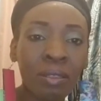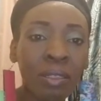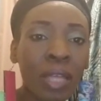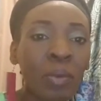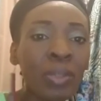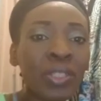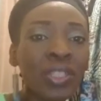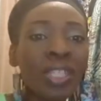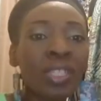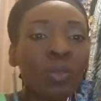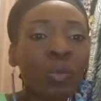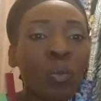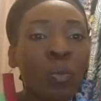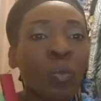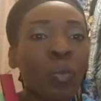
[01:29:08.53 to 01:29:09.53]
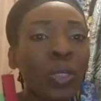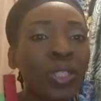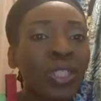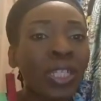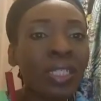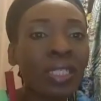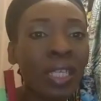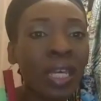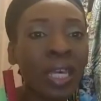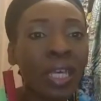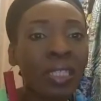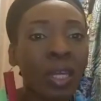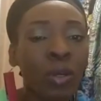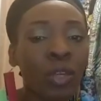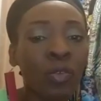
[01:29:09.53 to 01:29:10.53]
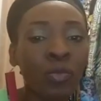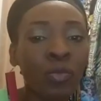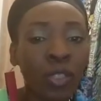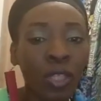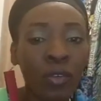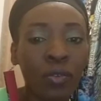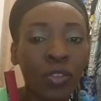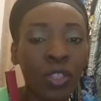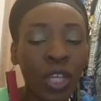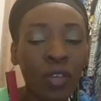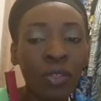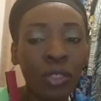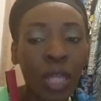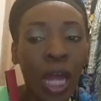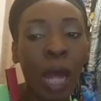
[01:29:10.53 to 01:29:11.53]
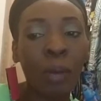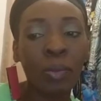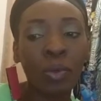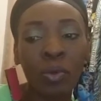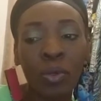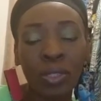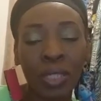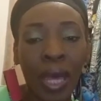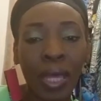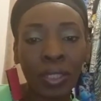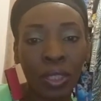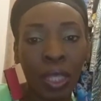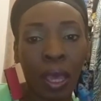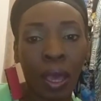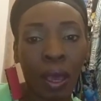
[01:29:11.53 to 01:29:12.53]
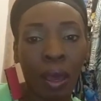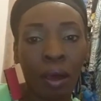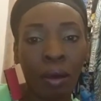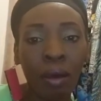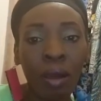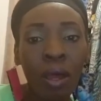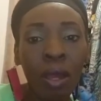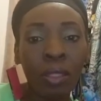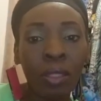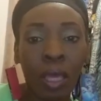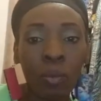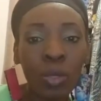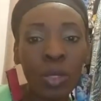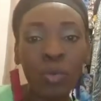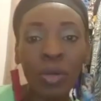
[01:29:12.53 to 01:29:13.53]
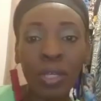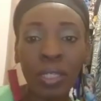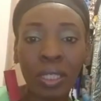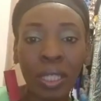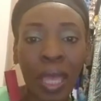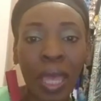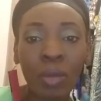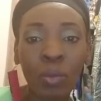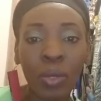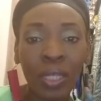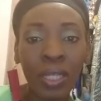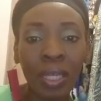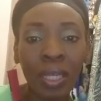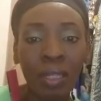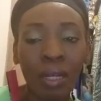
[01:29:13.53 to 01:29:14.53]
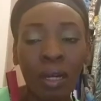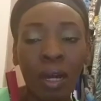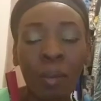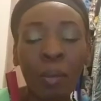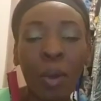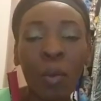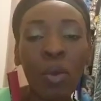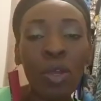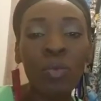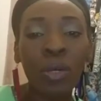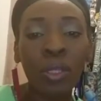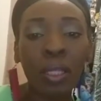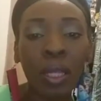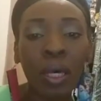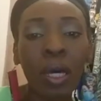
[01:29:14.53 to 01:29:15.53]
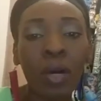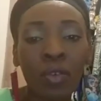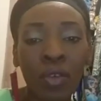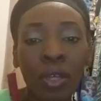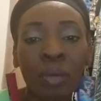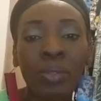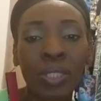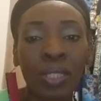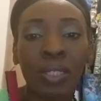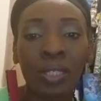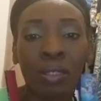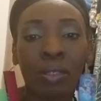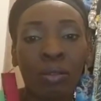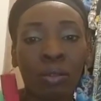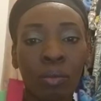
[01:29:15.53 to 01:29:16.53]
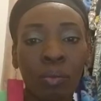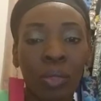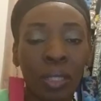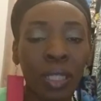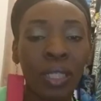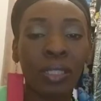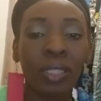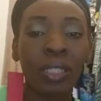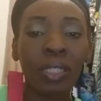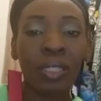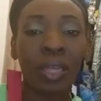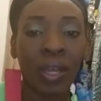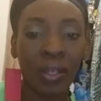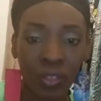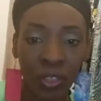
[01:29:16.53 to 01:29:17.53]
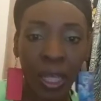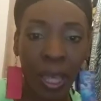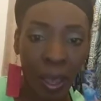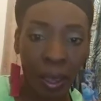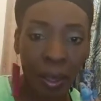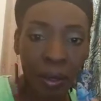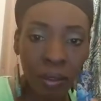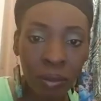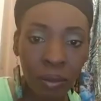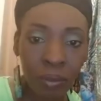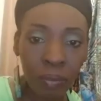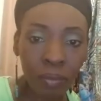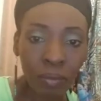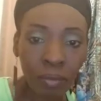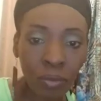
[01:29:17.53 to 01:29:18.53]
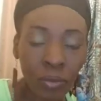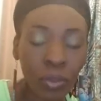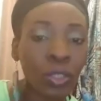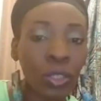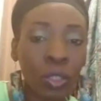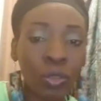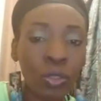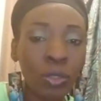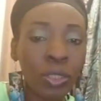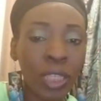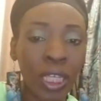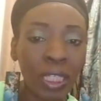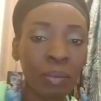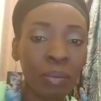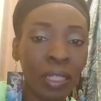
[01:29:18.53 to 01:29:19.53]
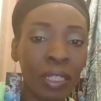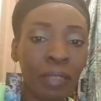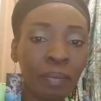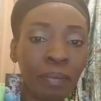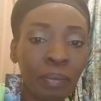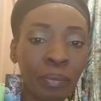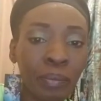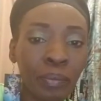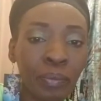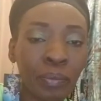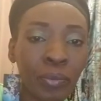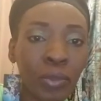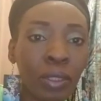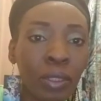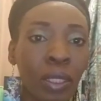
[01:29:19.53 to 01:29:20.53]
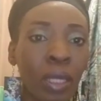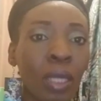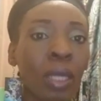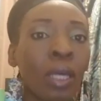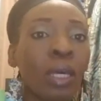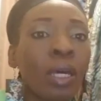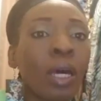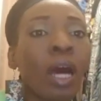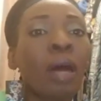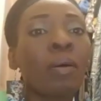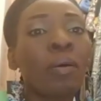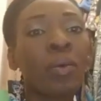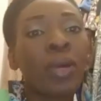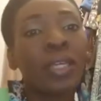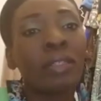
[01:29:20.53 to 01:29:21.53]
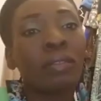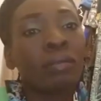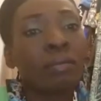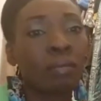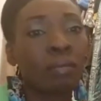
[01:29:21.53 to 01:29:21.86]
Now we just said that if Jeffrey Dahmer was our child, that we wouldn't like what he had done, but we would love him still because he's our child. So you telling me, I'll wait.